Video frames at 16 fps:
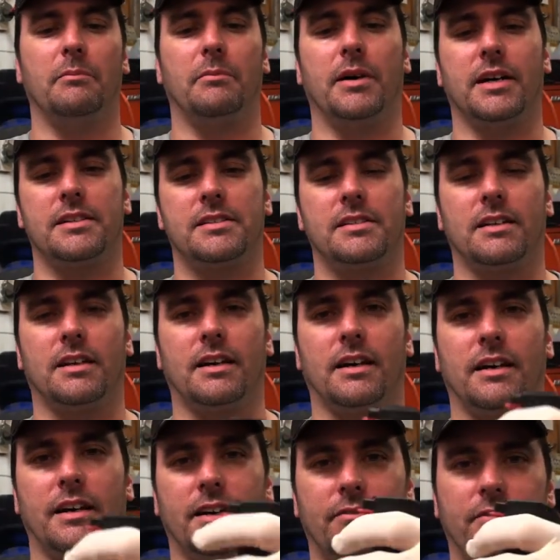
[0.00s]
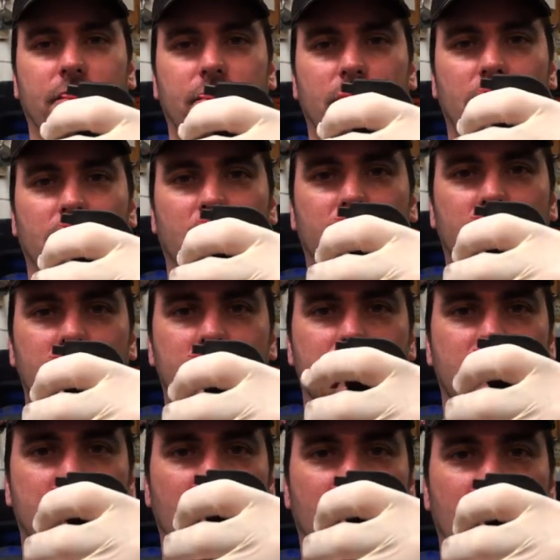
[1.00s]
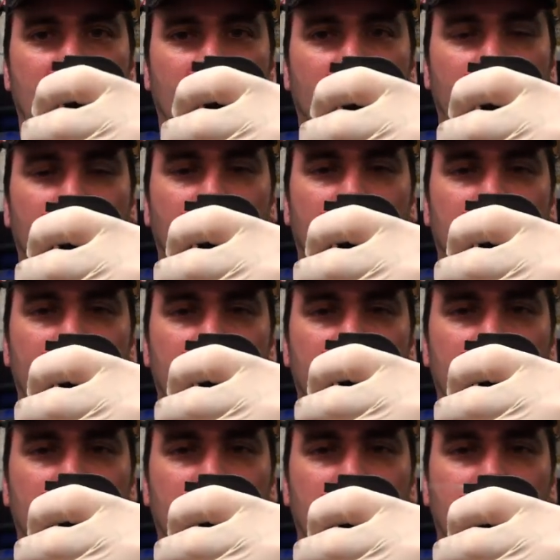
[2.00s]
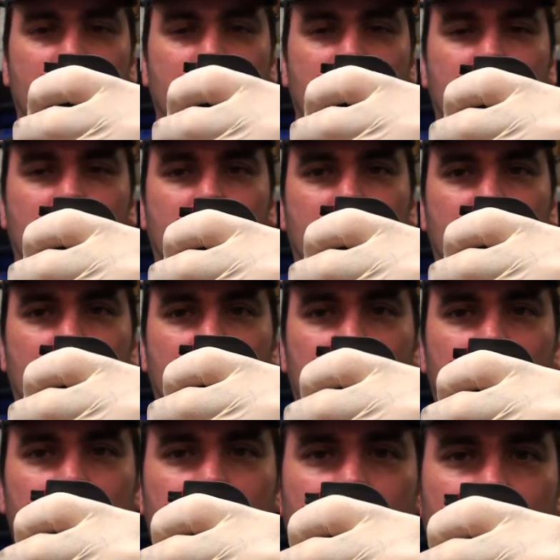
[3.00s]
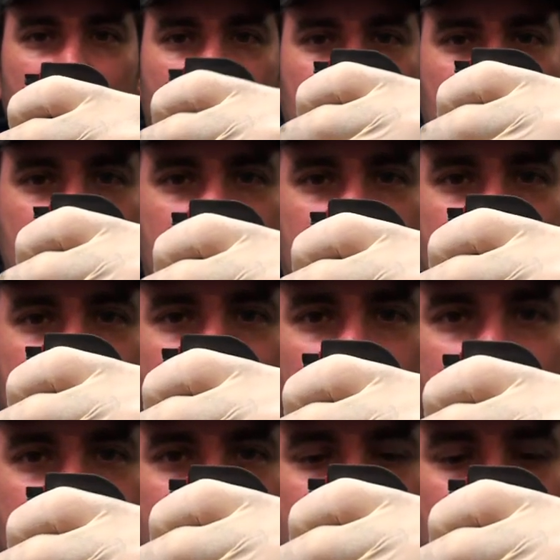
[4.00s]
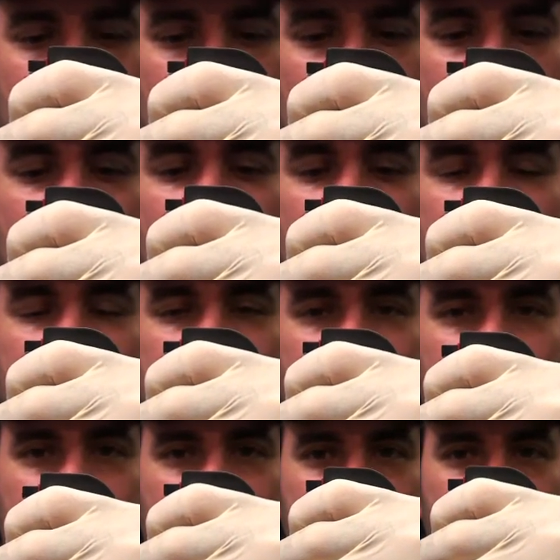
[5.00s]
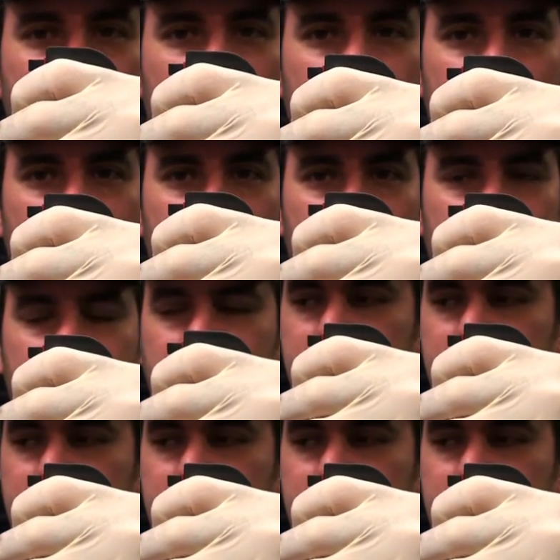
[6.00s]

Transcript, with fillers: But uh, if you notice, when you spray for a long period of time,